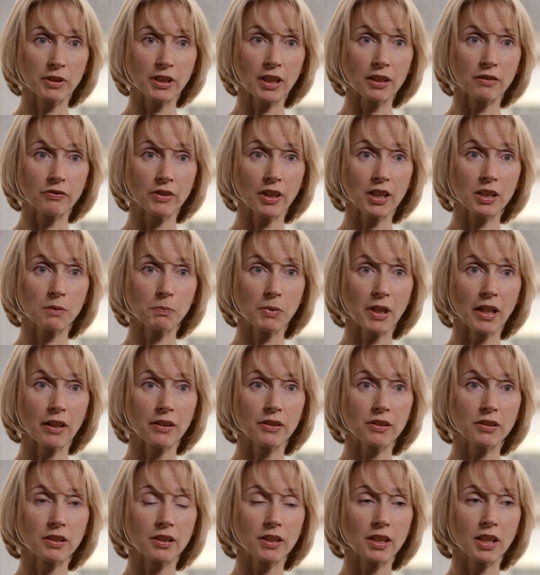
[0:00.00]
We advise
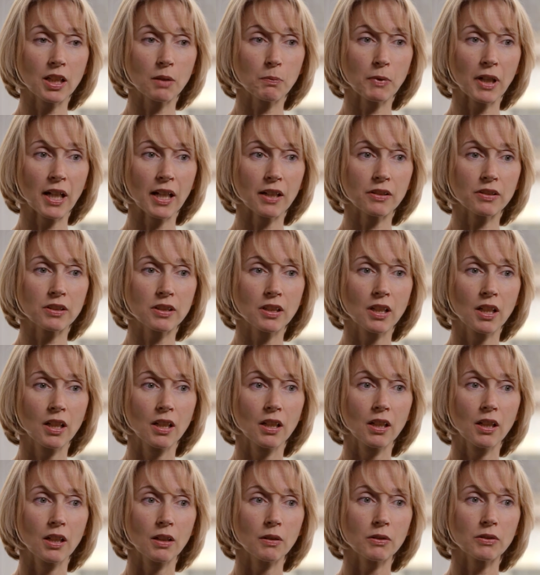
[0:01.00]
parents to think about
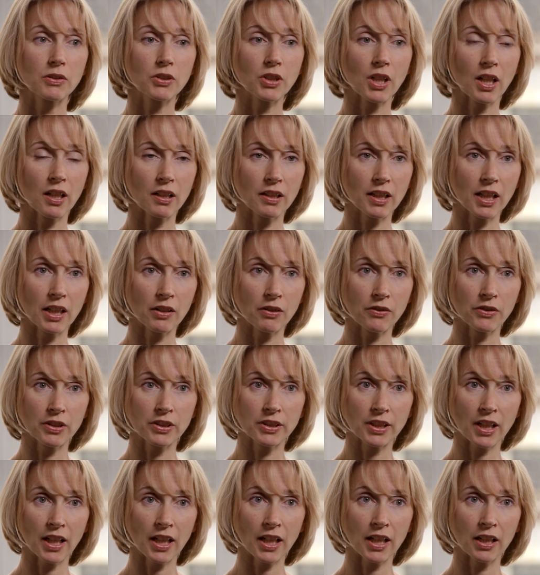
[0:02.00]
childcare on
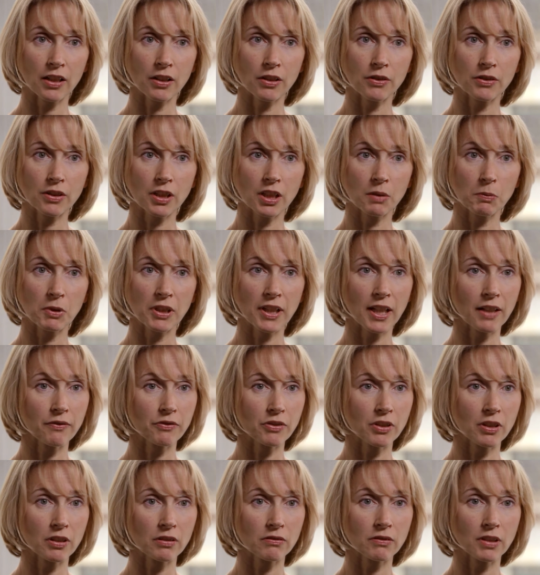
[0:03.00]
the day, who's going to be there
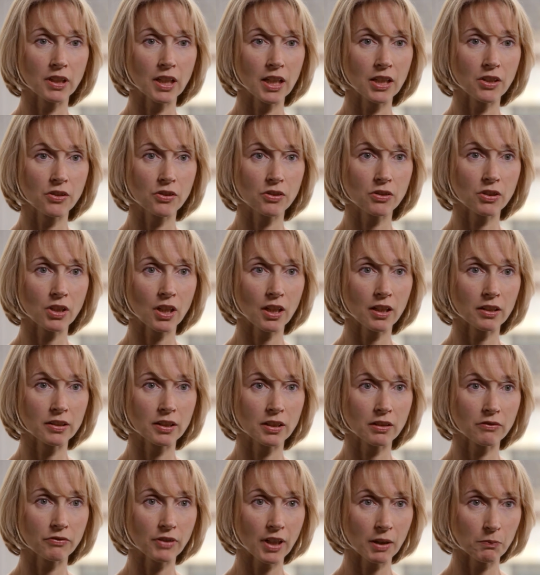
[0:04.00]
for each
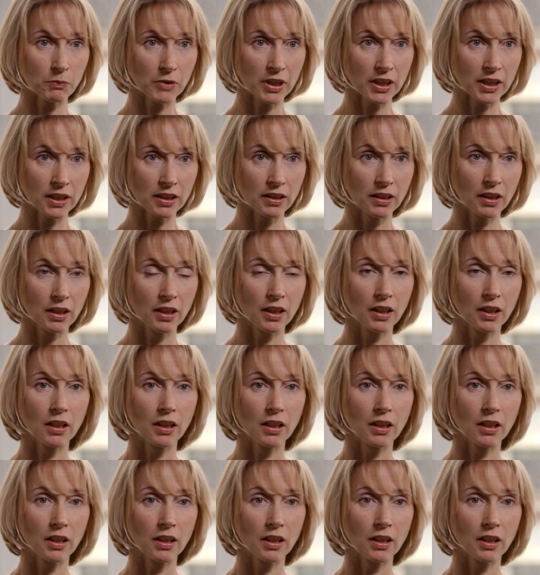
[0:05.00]
child in the family,